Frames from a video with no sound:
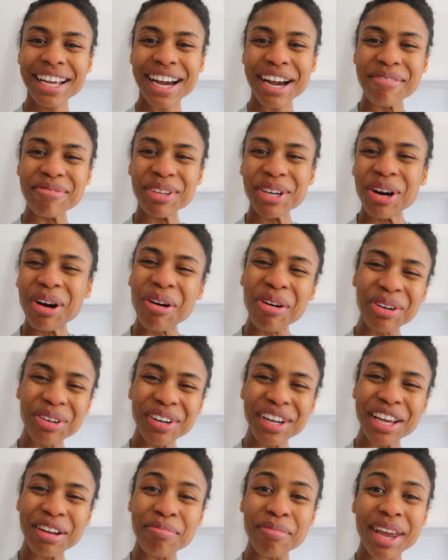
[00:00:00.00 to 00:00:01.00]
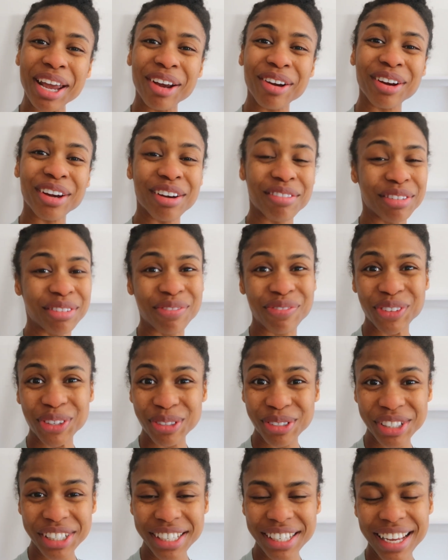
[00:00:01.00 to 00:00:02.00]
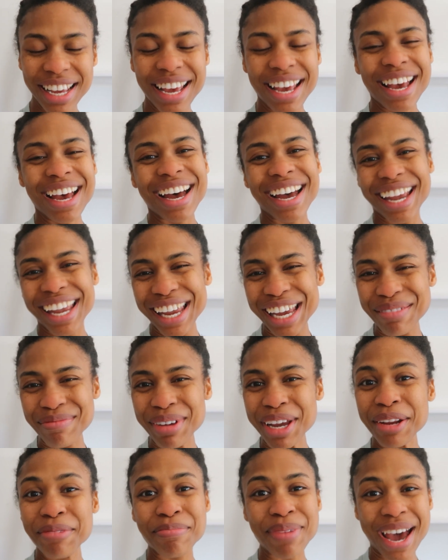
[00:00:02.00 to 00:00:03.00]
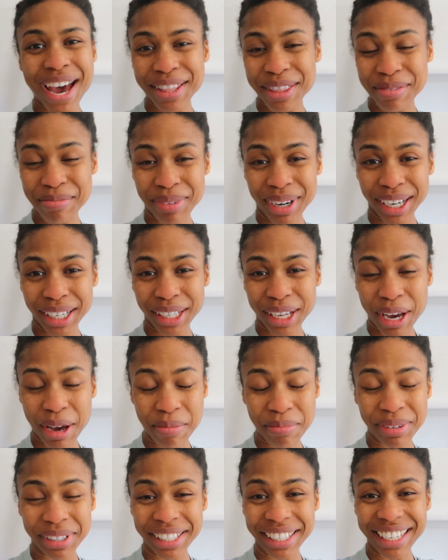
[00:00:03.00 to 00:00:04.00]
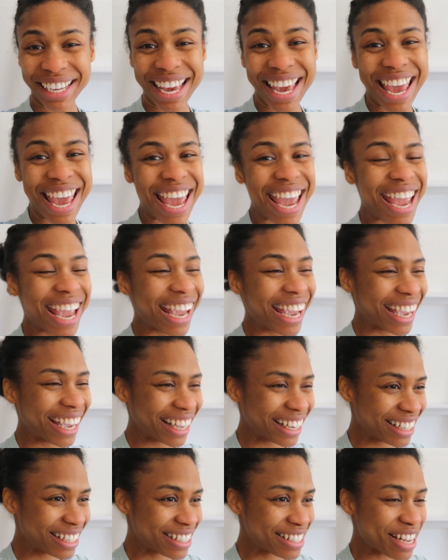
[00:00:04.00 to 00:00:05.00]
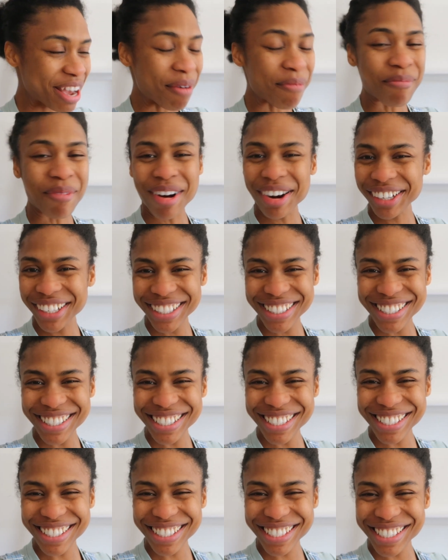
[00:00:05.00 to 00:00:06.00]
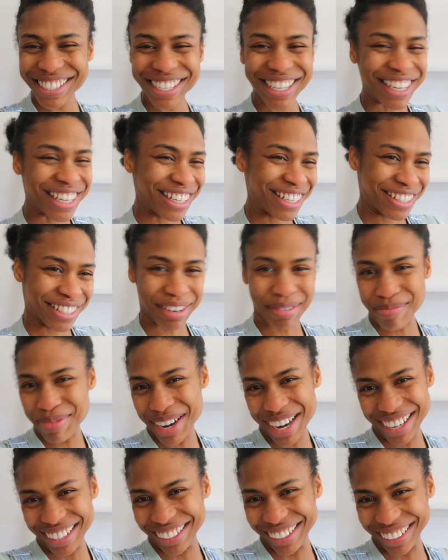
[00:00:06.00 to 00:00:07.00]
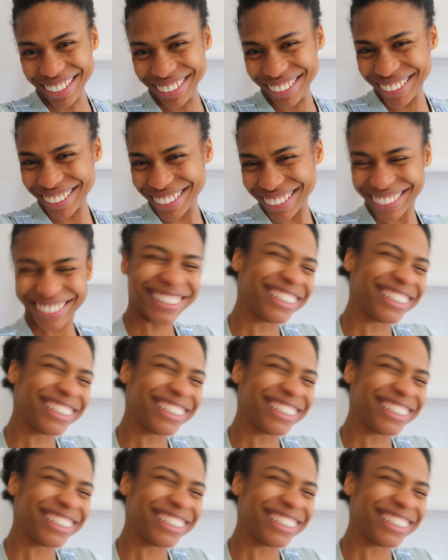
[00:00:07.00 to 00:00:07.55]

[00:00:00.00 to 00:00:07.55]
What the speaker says: I'm the owner and maker of Infusion, a handmade bath and body company, and market season is upon us.